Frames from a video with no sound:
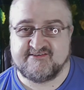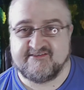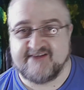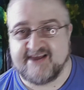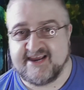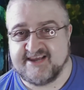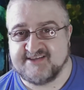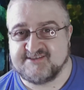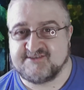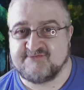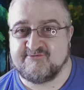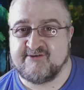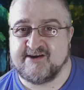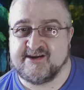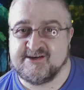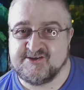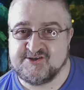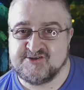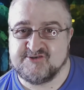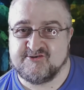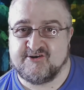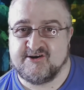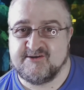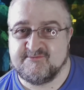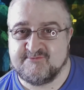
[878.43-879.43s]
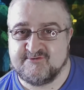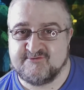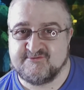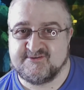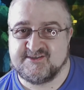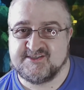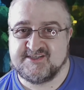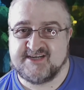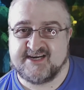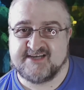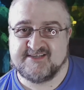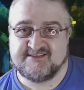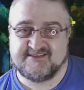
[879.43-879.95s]
is quite enjoyable because
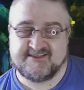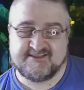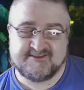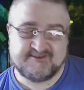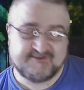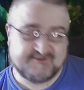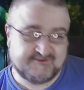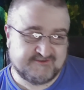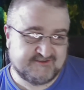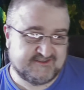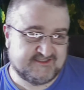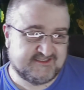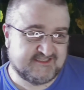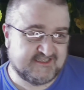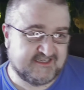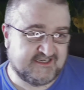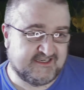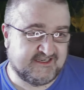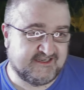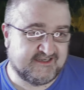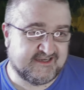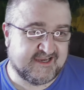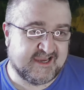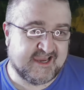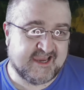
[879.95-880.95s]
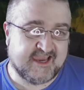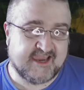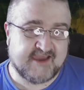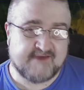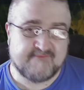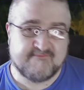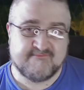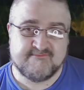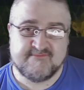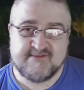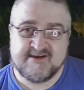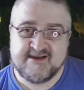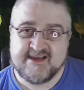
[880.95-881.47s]
you actually do see
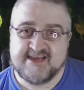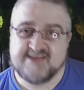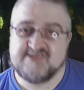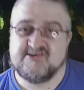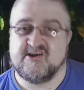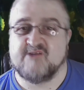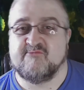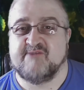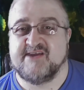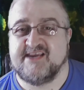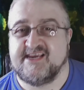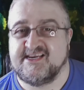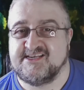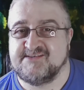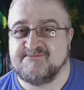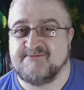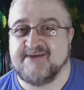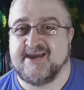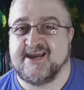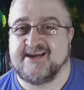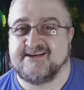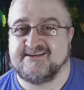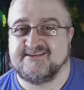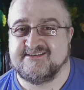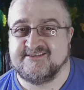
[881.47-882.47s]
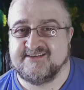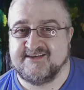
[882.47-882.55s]
um, it's not what you expect.